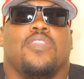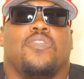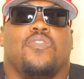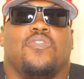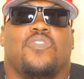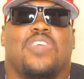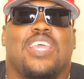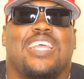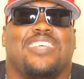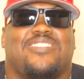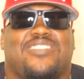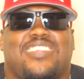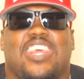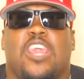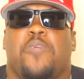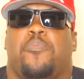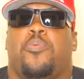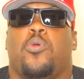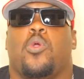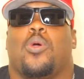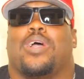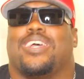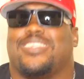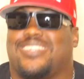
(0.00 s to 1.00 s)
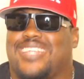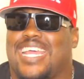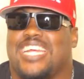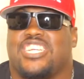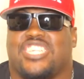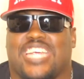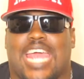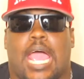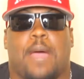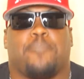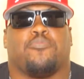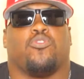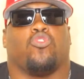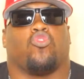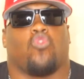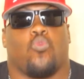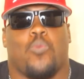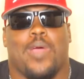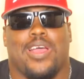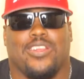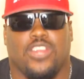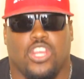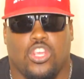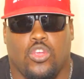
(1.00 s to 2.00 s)
these TPUSA chapters
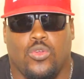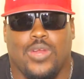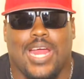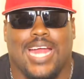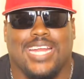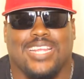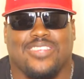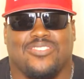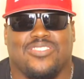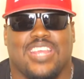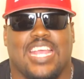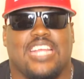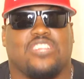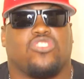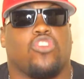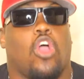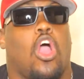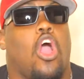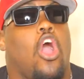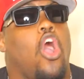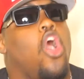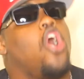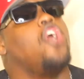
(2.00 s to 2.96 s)
around the United States are